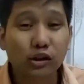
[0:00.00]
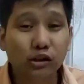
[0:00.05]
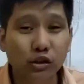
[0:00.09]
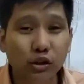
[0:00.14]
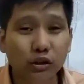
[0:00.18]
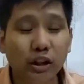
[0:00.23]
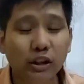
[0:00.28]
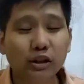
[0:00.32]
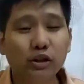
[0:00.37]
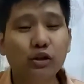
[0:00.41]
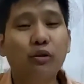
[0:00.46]

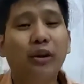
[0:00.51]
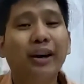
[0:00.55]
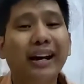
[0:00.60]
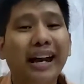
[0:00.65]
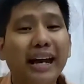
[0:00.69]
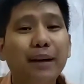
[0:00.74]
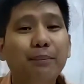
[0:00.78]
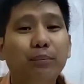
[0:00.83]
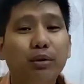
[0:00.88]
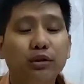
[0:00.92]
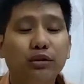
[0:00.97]
so that you
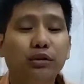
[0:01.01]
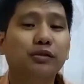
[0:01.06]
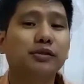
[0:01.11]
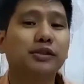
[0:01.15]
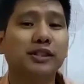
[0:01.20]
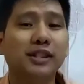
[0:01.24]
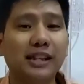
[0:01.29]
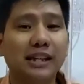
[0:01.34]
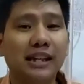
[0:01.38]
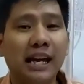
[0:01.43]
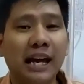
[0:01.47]
are able to
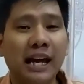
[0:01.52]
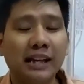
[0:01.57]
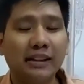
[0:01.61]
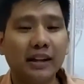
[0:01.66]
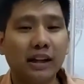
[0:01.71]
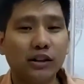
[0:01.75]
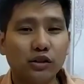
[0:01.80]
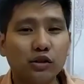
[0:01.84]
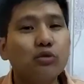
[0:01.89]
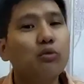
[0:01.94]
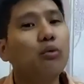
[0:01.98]
see
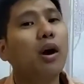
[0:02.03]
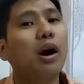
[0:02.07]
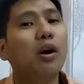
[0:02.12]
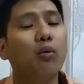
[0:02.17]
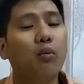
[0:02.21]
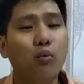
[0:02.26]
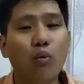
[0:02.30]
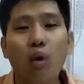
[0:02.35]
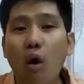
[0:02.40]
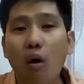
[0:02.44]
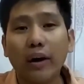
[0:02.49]
that you
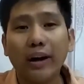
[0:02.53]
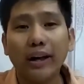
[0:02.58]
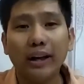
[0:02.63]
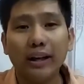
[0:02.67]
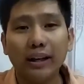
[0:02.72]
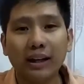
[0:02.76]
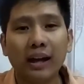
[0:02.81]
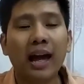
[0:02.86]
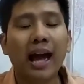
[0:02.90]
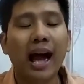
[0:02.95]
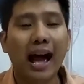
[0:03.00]
are
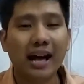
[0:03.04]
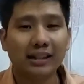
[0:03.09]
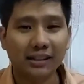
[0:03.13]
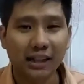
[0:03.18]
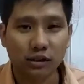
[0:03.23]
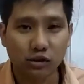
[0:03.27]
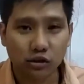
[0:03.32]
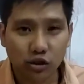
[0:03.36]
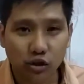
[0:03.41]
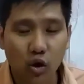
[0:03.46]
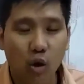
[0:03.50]
walking as
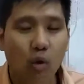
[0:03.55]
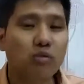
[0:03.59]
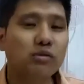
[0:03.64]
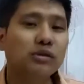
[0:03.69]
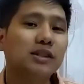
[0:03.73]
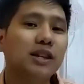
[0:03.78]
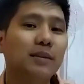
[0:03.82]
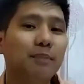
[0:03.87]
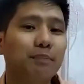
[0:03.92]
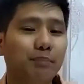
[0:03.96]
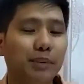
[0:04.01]
a
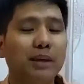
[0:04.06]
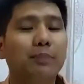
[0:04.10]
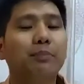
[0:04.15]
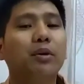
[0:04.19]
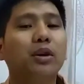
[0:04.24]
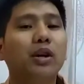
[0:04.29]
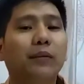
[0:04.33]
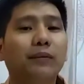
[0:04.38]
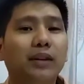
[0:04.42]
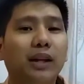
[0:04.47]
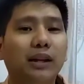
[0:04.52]
chosen
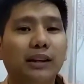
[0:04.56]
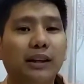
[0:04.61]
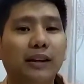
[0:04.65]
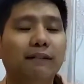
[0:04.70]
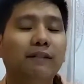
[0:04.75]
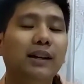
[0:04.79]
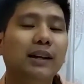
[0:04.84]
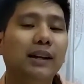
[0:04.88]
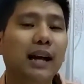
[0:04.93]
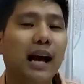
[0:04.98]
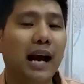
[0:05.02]
people of the
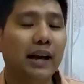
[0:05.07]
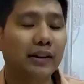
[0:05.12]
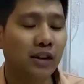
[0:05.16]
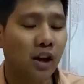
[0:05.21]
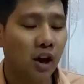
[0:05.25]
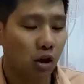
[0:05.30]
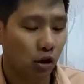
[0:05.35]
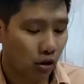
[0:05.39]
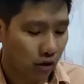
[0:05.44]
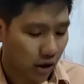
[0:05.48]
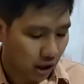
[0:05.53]
living God
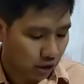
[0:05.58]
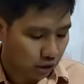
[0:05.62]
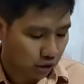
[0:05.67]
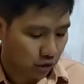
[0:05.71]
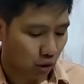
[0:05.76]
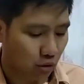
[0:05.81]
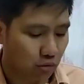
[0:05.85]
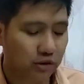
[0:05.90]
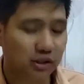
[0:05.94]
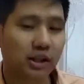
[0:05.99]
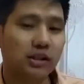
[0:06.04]
or a
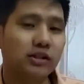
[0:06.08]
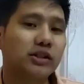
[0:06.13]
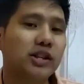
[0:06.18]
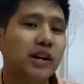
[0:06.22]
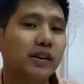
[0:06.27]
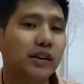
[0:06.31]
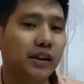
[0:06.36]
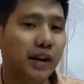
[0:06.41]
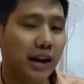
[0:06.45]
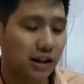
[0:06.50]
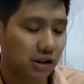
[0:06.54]
chosen
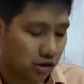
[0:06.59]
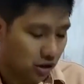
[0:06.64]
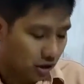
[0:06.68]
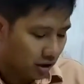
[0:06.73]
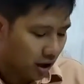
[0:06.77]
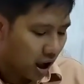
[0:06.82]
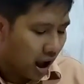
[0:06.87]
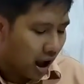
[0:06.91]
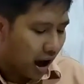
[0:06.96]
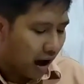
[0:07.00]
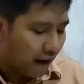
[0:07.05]

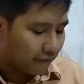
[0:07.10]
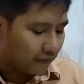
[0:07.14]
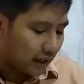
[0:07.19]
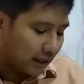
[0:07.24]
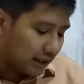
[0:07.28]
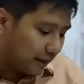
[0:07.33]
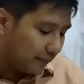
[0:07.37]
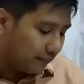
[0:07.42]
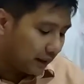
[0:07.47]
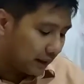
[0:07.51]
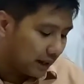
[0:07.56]
generation of the
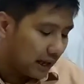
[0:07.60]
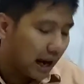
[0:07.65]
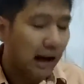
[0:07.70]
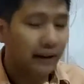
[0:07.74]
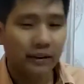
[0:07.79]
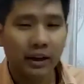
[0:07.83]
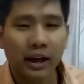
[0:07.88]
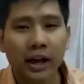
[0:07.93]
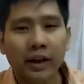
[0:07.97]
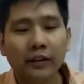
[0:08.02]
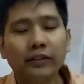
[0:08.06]
living
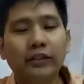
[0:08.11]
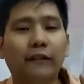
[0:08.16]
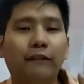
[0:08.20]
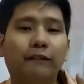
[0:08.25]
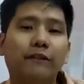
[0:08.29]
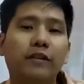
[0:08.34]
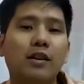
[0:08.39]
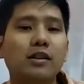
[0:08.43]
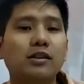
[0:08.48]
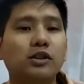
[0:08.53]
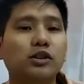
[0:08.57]
God. The
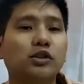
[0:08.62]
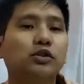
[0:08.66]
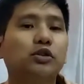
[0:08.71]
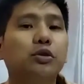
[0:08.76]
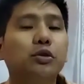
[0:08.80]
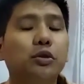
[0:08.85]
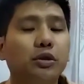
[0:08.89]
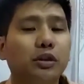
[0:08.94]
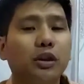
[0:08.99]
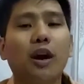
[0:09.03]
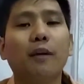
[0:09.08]
first
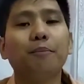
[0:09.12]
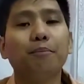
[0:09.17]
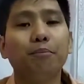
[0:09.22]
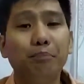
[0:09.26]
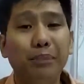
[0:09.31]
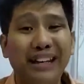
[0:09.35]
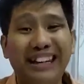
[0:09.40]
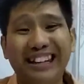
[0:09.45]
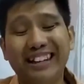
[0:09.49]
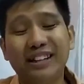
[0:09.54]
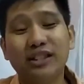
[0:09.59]
truth of
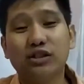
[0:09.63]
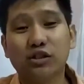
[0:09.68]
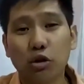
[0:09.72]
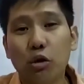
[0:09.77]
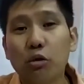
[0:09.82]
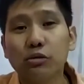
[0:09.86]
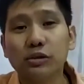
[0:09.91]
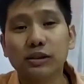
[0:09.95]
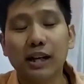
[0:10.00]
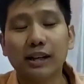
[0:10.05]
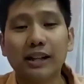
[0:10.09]
being
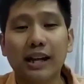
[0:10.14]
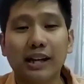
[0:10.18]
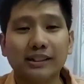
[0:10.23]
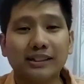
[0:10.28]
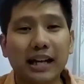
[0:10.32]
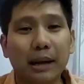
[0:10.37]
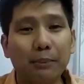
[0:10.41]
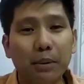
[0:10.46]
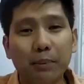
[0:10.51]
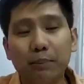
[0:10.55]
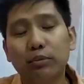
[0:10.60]
chosen, ang
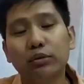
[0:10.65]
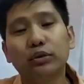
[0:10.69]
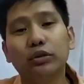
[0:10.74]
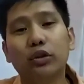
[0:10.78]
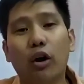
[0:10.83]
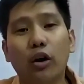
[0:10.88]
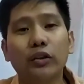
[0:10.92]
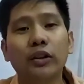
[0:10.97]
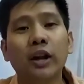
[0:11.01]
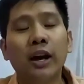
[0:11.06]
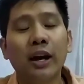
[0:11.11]
sabi po
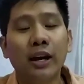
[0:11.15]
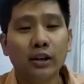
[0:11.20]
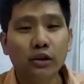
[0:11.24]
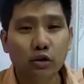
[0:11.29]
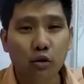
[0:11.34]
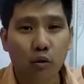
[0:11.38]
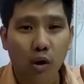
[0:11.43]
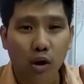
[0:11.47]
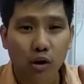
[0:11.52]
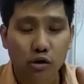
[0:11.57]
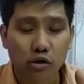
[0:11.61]
doon,
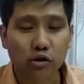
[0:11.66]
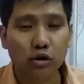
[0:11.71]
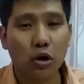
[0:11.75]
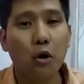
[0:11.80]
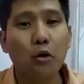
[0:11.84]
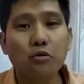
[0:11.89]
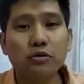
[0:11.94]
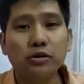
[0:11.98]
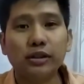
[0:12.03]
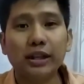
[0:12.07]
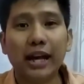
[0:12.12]
you are
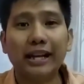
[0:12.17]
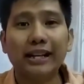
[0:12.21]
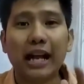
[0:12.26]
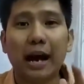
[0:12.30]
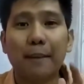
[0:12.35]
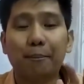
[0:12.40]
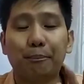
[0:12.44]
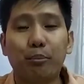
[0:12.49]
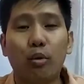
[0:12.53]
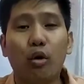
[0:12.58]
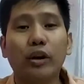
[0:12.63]
chosen and
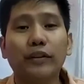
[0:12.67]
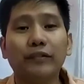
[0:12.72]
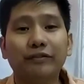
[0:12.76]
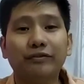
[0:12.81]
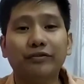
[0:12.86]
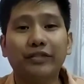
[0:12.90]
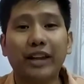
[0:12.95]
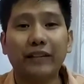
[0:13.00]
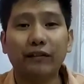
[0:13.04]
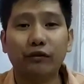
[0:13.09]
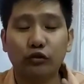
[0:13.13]

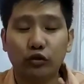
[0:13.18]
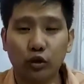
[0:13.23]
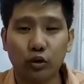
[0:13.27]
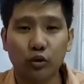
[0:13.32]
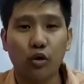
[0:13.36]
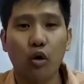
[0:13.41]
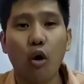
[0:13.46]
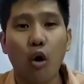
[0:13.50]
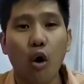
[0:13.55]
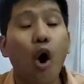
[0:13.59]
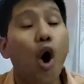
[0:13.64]
appointed to
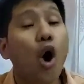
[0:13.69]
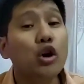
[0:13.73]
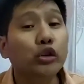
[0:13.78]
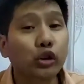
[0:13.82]
go.